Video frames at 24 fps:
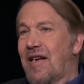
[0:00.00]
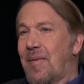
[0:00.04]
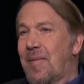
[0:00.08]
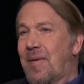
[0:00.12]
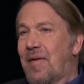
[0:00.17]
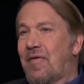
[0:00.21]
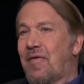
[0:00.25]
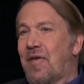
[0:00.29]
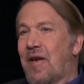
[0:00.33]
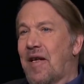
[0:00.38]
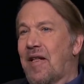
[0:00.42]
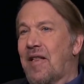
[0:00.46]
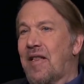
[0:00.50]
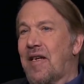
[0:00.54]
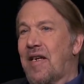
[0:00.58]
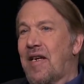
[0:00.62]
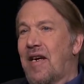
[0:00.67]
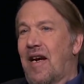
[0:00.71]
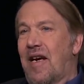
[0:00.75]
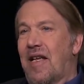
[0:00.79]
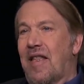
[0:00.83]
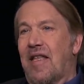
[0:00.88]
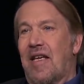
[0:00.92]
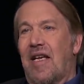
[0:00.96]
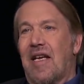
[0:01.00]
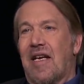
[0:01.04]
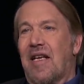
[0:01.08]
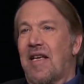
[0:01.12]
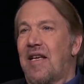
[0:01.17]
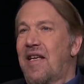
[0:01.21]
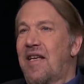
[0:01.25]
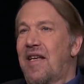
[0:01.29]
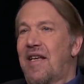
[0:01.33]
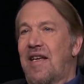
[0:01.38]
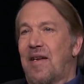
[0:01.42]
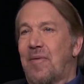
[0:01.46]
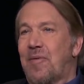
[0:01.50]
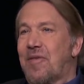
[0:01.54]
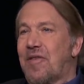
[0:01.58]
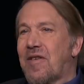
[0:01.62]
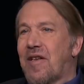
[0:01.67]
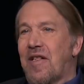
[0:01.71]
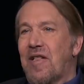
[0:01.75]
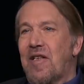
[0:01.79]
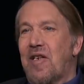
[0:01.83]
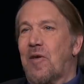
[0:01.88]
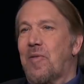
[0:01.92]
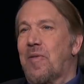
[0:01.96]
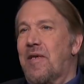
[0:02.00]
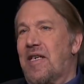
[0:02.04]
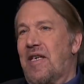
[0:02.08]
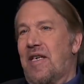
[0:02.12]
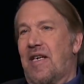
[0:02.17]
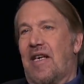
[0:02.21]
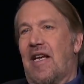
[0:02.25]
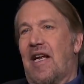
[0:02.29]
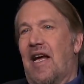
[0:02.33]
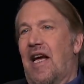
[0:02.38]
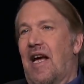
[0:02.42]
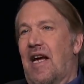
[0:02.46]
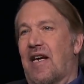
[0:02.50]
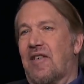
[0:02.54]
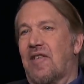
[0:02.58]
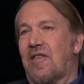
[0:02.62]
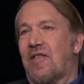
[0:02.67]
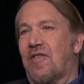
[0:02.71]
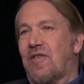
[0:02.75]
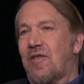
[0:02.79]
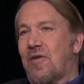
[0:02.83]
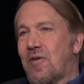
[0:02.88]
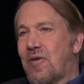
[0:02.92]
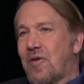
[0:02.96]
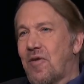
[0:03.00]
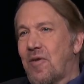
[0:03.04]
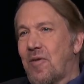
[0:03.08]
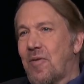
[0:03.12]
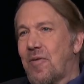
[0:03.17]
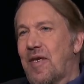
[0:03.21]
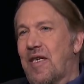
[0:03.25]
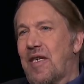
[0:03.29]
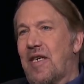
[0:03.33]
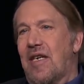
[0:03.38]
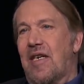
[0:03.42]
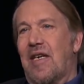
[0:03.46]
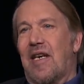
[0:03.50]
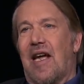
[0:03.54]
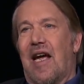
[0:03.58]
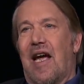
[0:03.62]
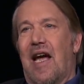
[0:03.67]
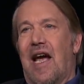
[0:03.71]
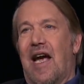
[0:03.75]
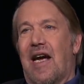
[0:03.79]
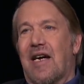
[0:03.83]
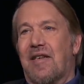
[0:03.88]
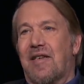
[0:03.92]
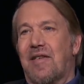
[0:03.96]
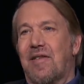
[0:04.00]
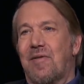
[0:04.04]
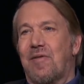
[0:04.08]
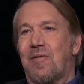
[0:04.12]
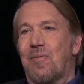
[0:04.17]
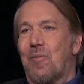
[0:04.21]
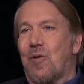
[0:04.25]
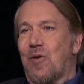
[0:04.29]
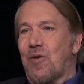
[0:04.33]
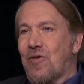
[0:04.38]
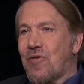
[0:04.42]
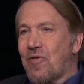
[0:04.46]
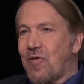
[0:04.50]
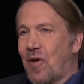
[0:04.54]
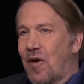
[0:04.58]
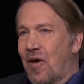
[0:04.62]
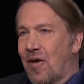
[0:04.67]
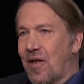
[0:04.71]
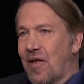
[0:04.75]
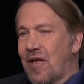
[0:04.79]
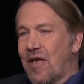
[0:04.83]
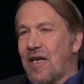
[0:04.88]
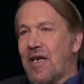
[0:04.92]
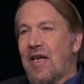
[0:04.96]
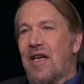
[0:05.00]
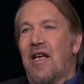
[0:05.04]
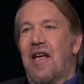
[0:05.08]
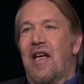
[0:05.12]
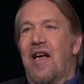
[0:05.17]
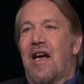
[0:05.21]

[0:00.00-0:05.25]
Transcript: I mean, frankly, I think it was clear we needed to act sooner, we needed to act more strongly.